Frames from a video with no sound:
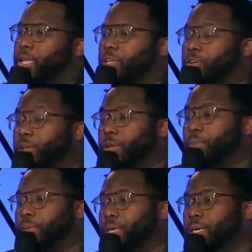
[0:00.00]
You're going to
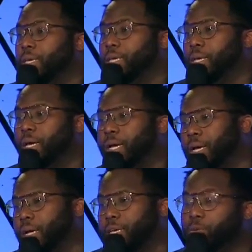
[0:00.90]
be,
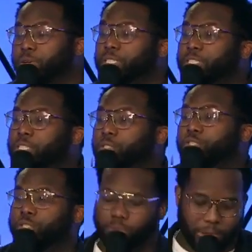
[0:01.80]
uh, he wants to use
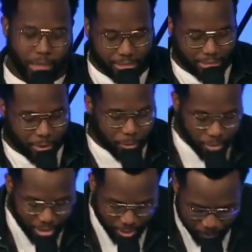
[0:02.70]
you. Actually, I wrote
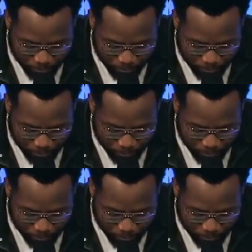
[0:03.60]
it down.